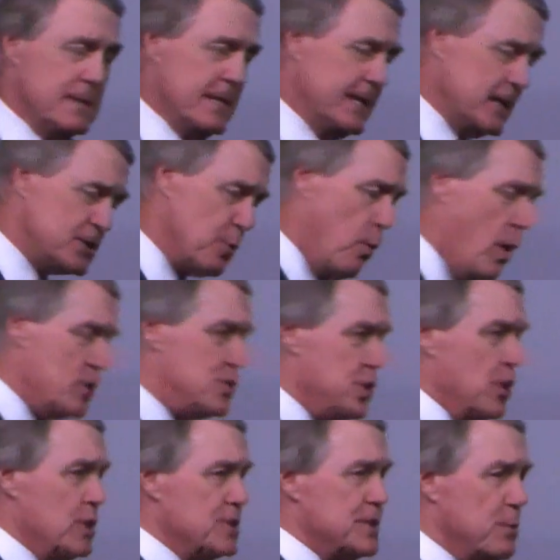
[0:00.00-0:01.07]
He doesn't want
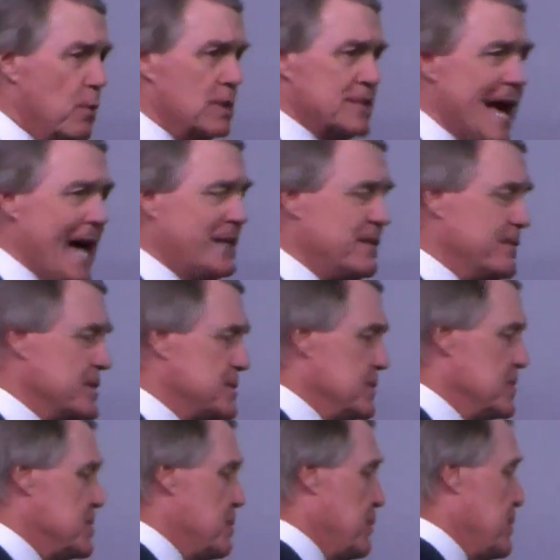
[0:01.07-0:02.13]
jurists, he wants activists
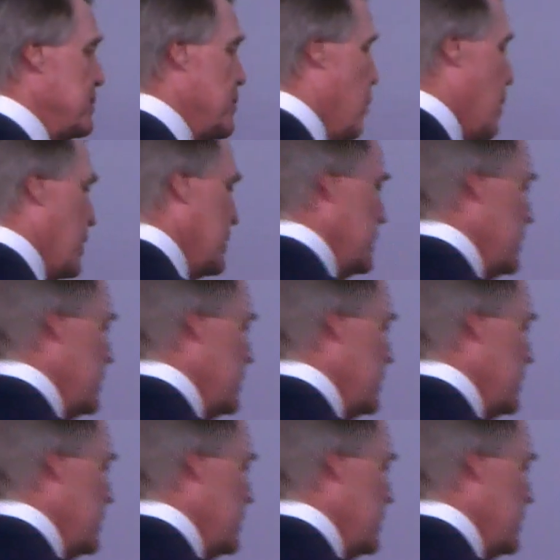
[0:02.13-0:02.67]
on the Supreme Court.